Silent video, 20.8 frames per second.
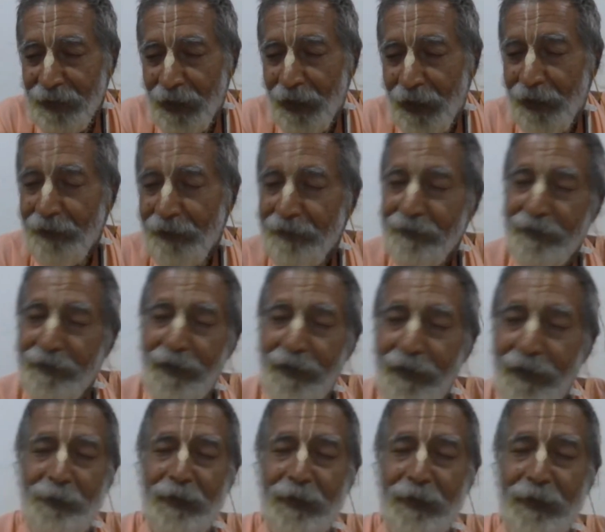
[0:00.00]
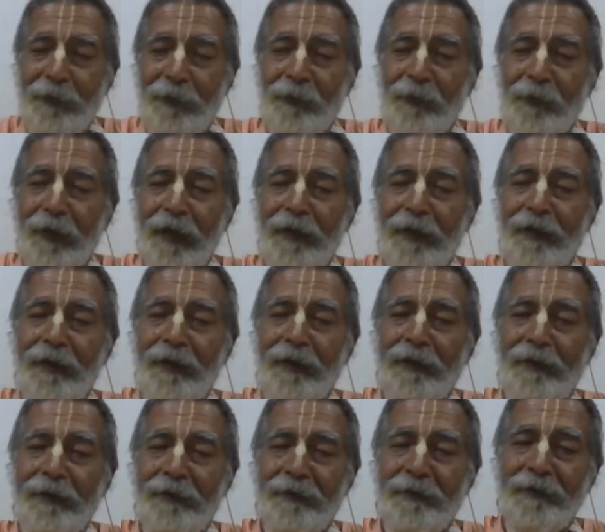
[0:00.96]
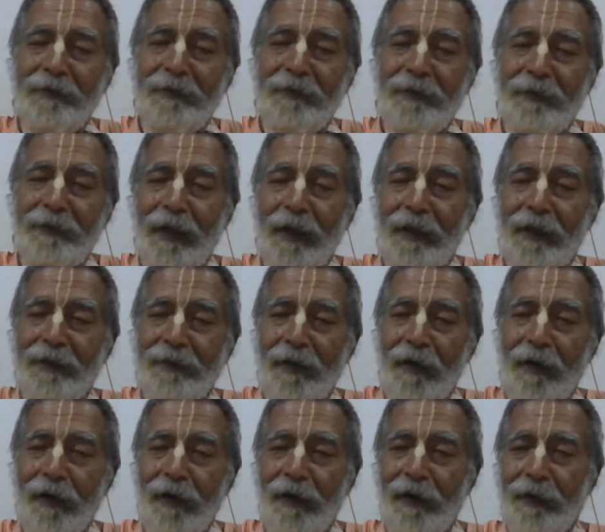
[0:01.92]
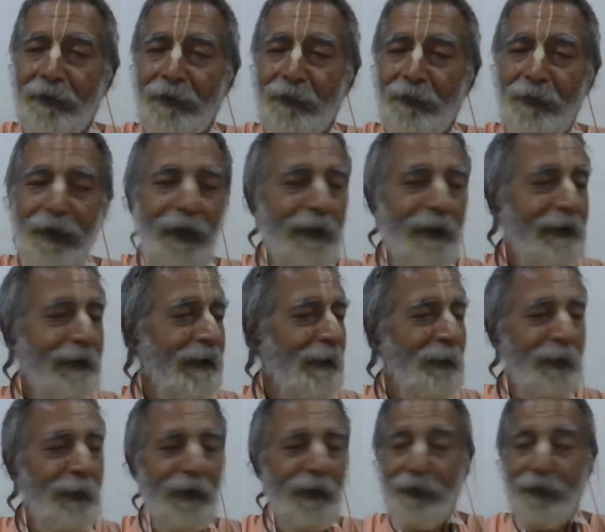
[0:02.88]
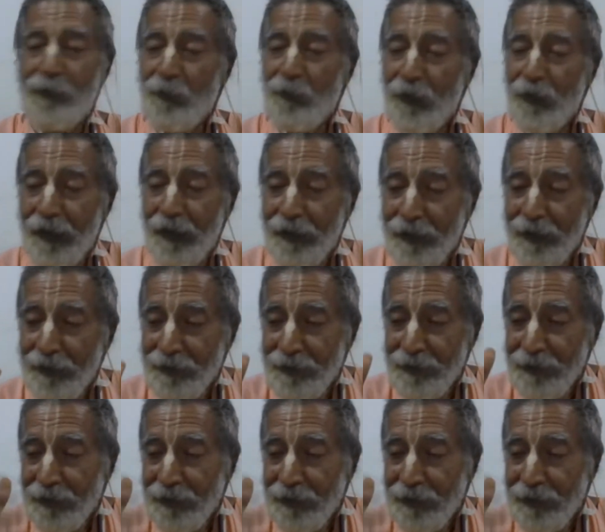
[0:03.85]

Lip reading: And he has become very, like Narayan, very opulent. Why?